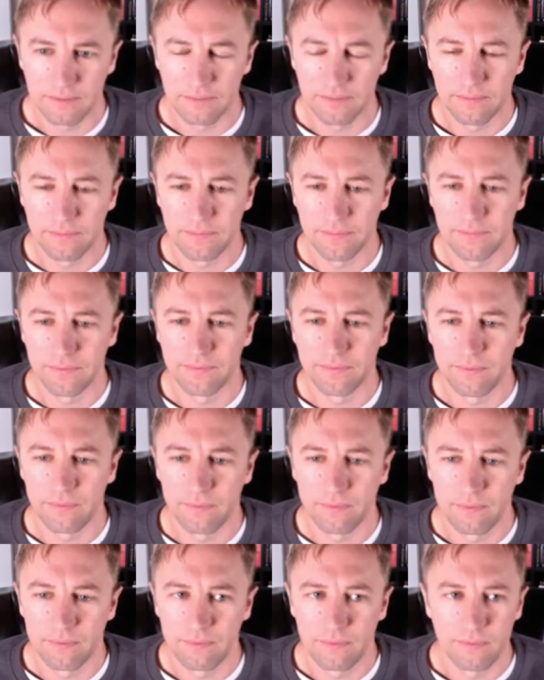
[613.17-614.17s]

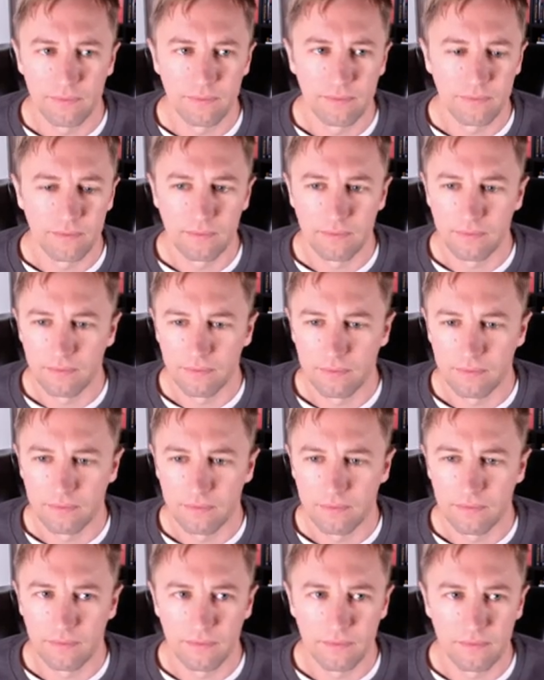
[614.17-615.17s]

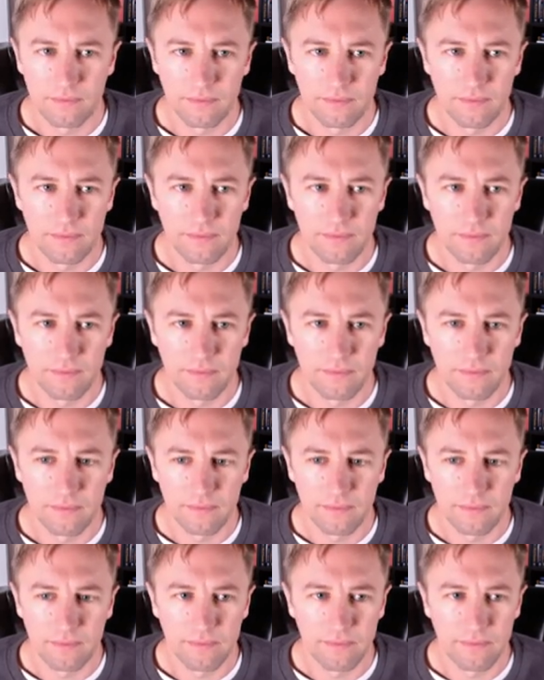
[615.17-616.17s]

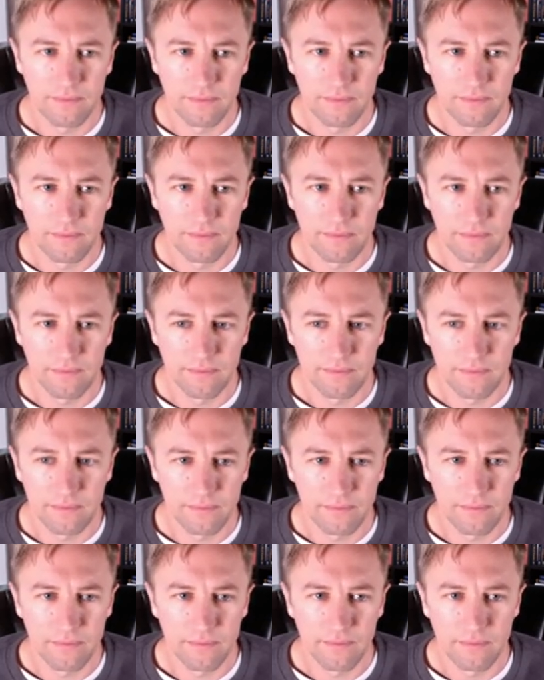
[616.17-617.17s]

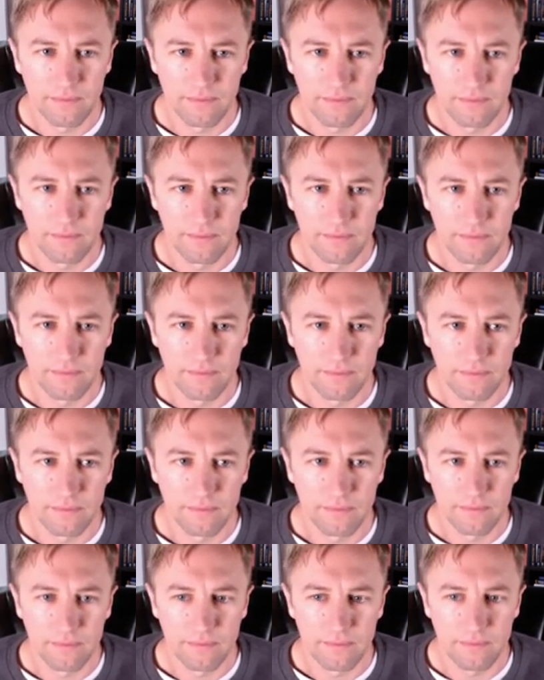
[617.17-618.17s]

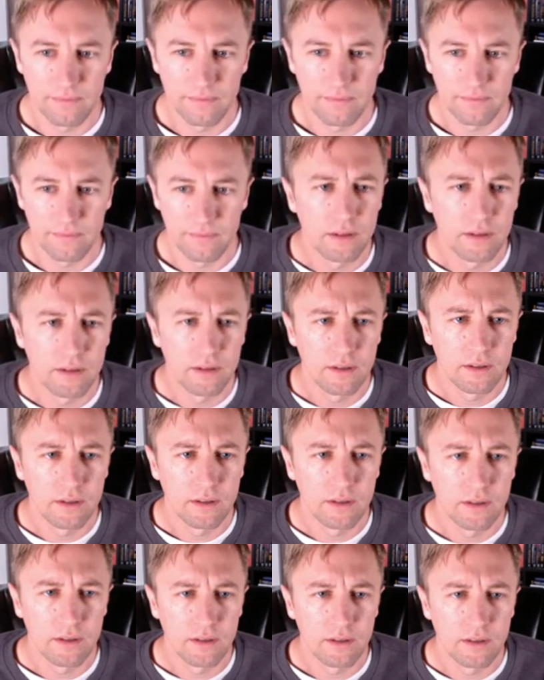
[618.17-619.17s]

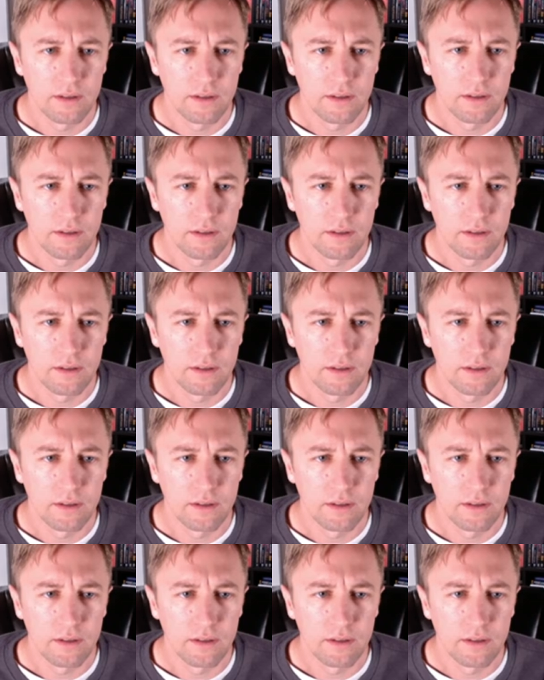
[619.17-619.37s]
(silence)